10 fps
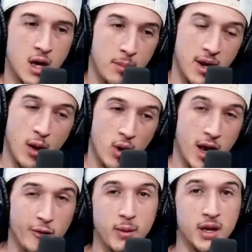But I want
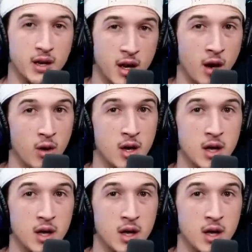everybody to know,